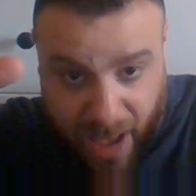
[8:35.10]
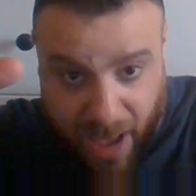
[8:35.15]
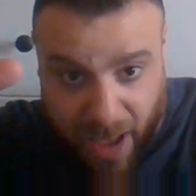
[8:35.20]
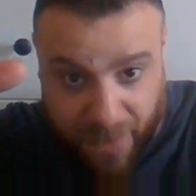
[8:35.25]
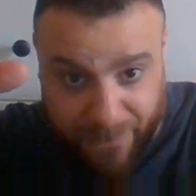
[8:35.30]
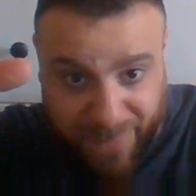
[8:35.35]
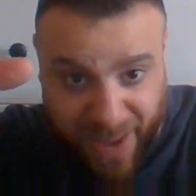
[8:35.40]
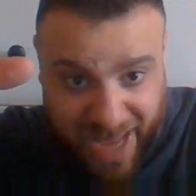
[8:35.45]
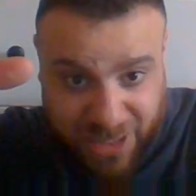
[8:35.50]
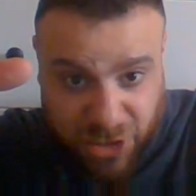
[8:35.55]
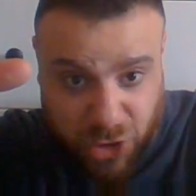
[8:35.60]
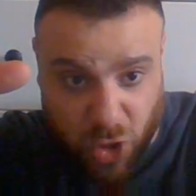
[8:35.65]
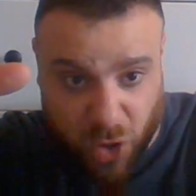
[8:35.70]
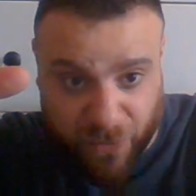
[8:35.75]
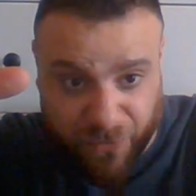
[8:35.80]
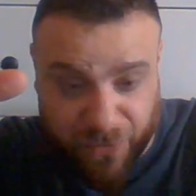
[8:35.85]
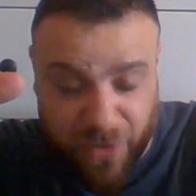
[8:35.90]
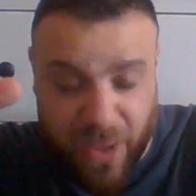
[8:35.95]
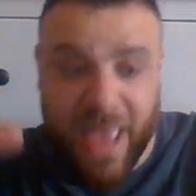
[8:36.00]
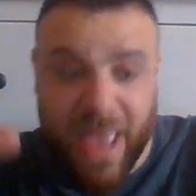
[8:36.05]
and backs
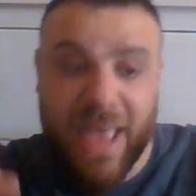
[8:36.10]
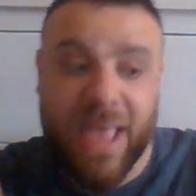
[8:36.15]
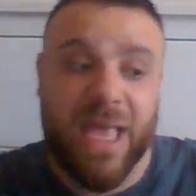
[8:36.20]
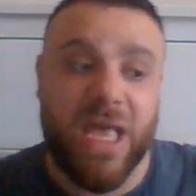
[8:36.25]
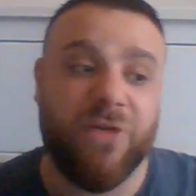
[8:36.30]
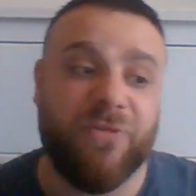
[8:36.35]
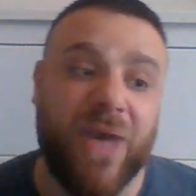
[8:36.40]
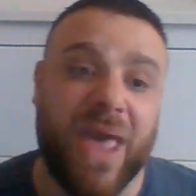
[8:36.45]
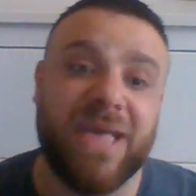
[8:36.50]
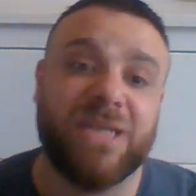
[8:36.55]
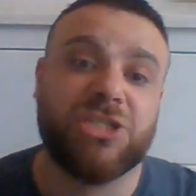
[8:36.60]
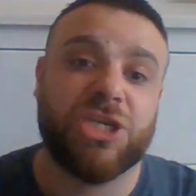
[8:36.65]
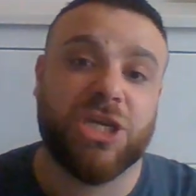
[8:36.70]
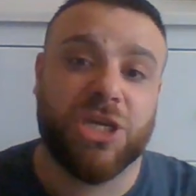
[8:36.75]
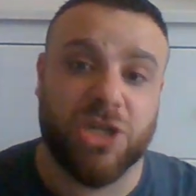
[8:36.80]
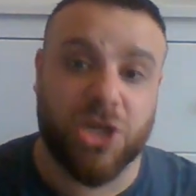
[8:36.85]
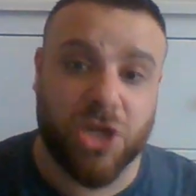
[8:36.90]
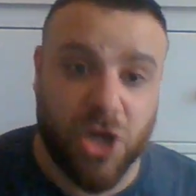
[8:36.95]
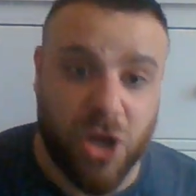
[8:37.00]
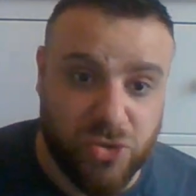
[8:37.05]
off. If AJ
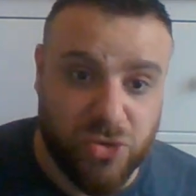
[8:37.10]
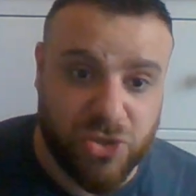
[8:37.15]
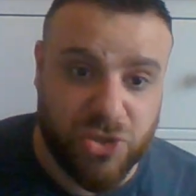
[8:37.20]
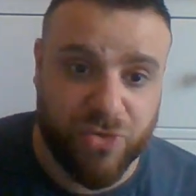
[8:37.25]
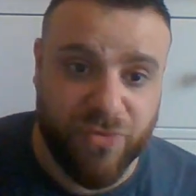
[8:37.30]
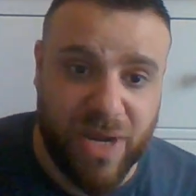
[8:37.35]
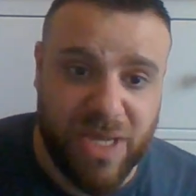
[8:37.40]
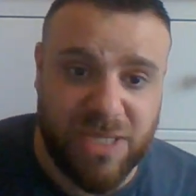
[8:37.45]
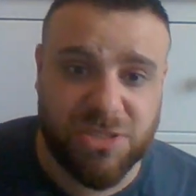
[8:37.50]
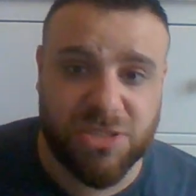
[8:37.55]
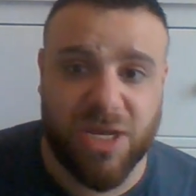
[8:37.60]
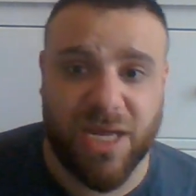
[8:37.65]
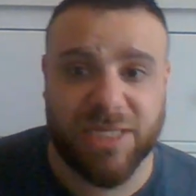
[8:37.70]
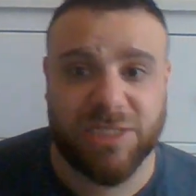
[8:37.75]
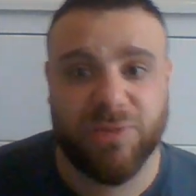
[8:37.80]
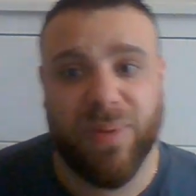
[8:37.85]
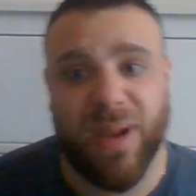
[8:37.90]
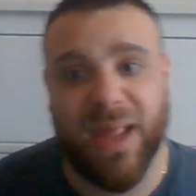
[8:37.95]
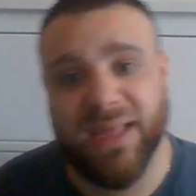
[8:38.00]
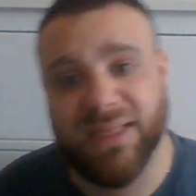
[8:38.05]
could have closed the range, I
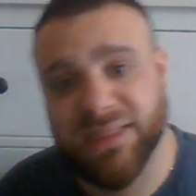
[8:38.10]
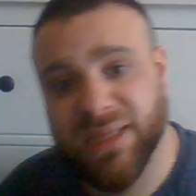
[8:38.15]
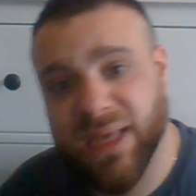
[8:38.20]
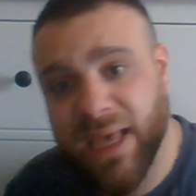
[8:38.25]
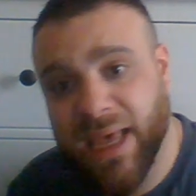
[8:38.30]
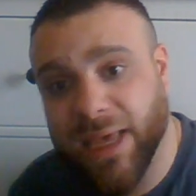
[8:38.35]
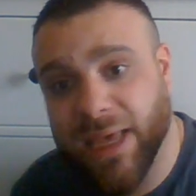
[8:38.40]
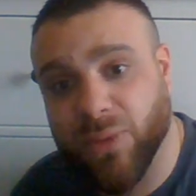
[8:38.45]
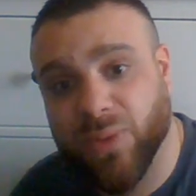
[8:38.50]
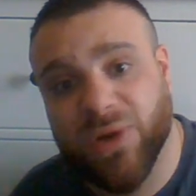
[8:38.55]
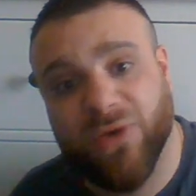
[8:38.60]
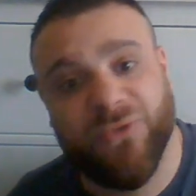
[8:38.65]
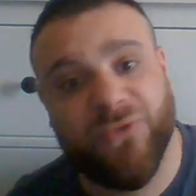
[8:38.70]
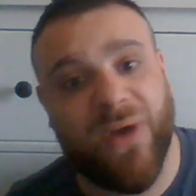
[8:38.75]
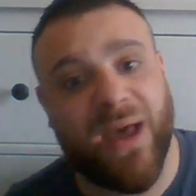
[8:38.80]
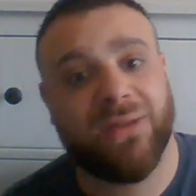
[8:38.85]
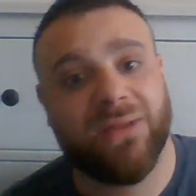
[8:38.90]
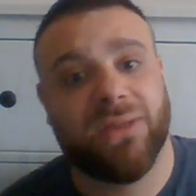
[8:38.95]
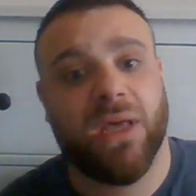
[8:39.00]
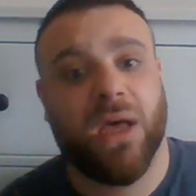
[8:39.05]
explained, he would have
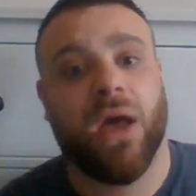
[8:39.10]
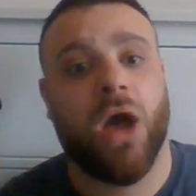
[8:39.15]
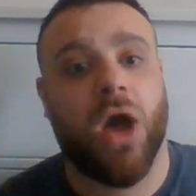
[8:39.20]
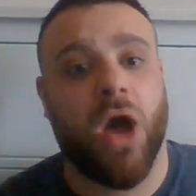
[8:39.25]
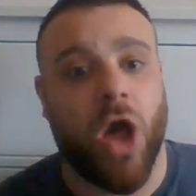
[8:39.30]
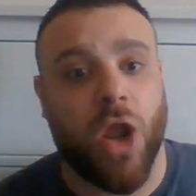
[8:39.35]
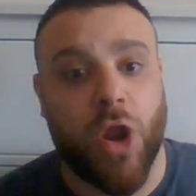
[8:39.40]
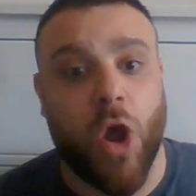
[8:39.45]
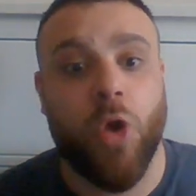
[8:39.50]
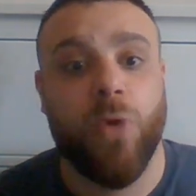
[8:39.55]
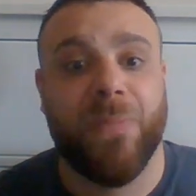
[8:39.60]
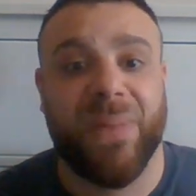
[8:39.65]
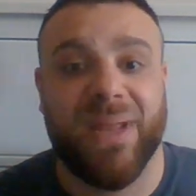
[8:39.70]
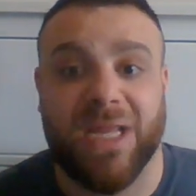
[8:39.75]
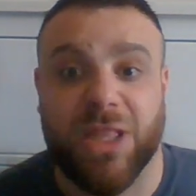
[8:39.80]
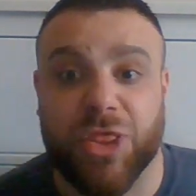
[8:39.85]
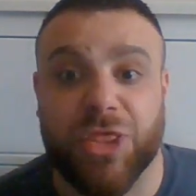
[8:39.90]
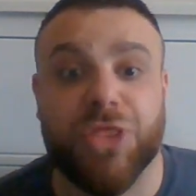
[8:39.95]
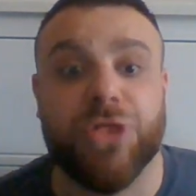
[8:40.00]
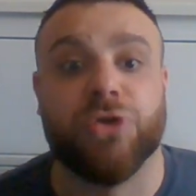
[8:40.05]
found an
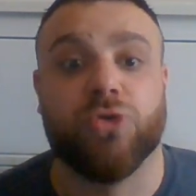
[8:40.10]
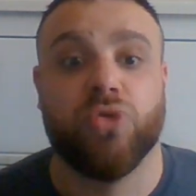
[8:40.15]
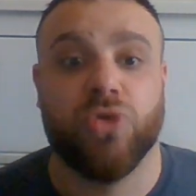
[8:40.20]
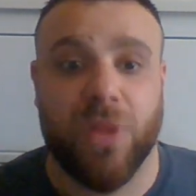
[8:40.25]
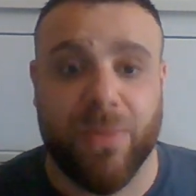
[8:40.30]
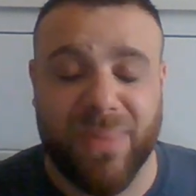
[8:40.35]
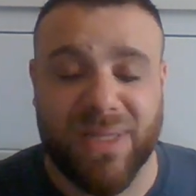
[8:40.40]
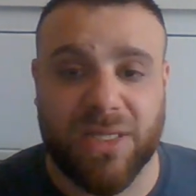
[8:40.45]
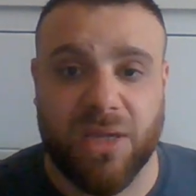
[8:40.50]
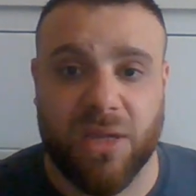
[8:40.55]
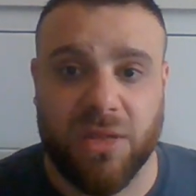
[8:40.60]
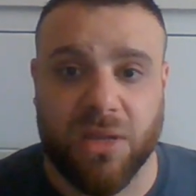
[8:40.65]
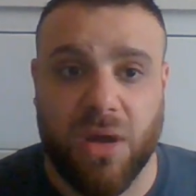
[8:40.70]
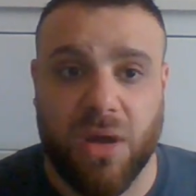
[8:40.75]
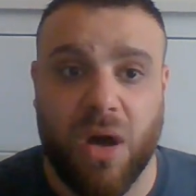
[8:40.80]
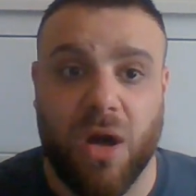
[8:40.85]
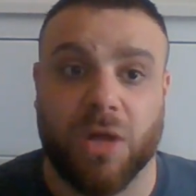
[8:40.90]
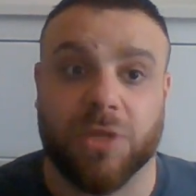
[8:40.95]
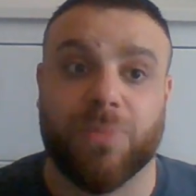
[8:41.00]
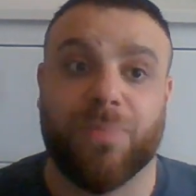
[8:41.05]
opening through the middle of the
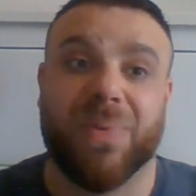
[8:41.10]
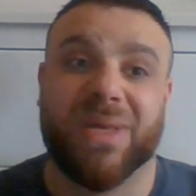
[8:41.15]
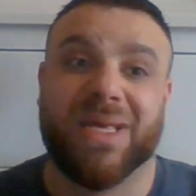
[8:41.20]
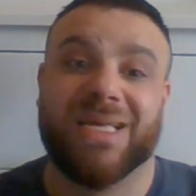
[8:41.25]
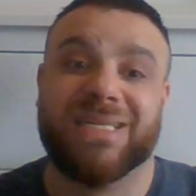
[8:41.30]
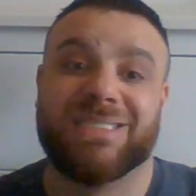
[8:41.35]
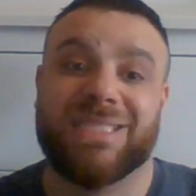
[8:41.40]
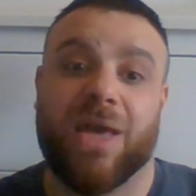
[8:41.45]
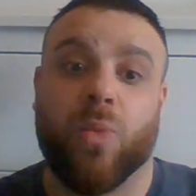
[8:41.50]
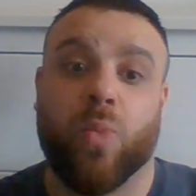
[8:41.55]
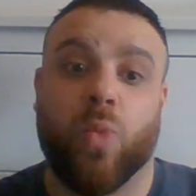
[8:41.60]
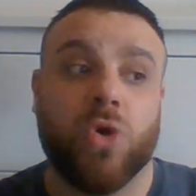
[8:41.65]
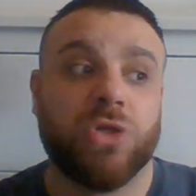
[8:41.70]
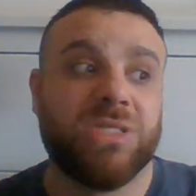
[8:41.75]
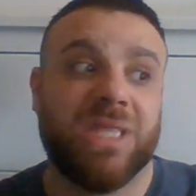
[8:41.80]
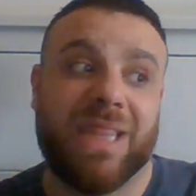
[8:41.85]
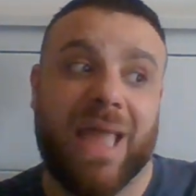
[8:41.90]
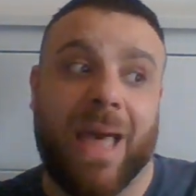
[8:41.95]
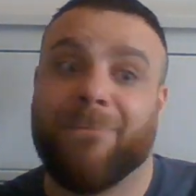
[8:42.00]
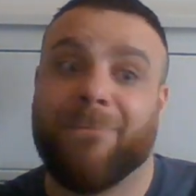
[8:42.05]
guard because there
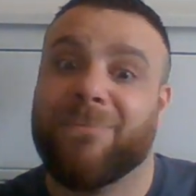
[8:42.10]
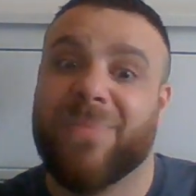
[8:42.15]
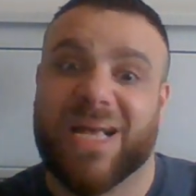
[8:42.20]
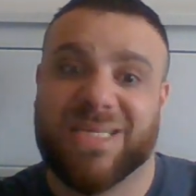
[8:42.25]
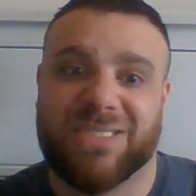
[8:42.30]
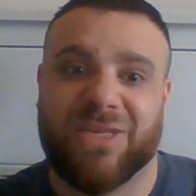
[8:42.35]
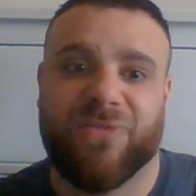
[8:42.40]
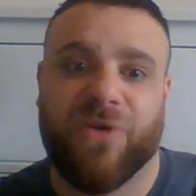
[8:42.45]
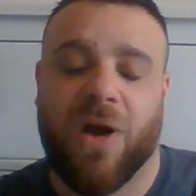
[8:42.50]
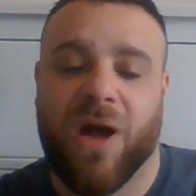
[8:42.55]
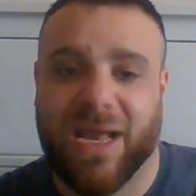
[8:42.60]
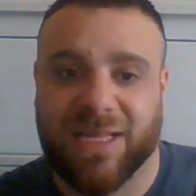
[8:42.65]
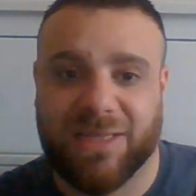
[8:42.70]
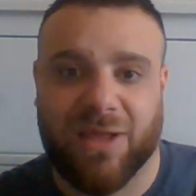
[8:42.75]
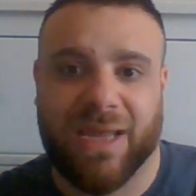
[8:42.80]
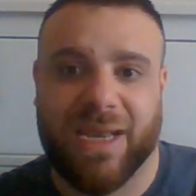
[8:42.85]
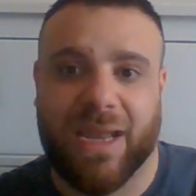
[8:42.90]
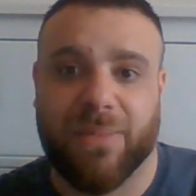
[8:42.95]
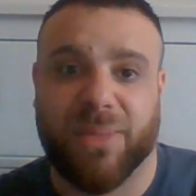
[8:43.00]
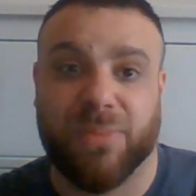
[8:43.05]
wasn't that massive height
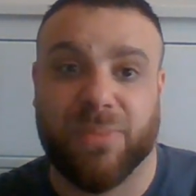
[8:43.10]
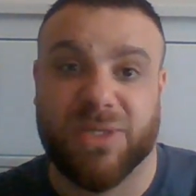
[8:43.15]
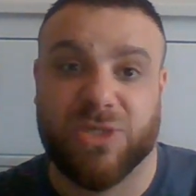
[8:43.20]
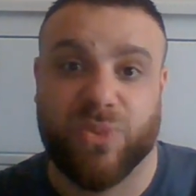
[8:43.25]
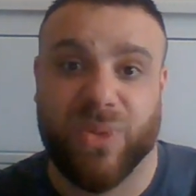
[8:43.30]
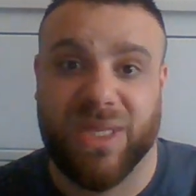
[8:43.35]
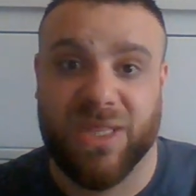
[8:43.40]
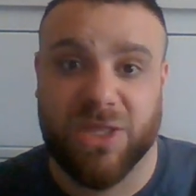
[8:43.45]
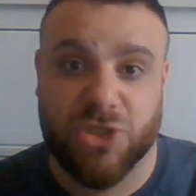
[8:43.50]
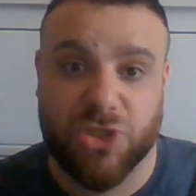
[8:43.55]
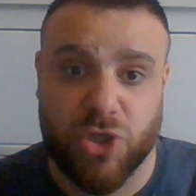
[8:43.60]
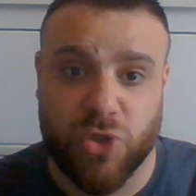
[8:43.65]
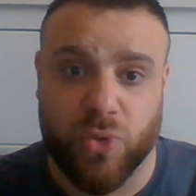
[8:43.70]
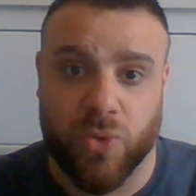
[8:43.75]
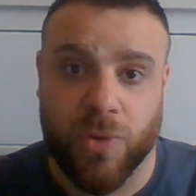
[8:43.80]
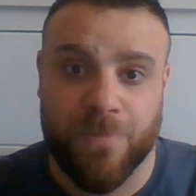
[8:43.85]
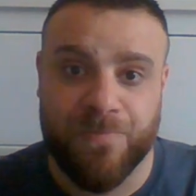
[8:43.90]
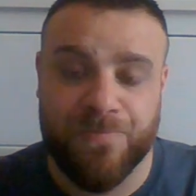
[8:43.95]
dynamic between the two.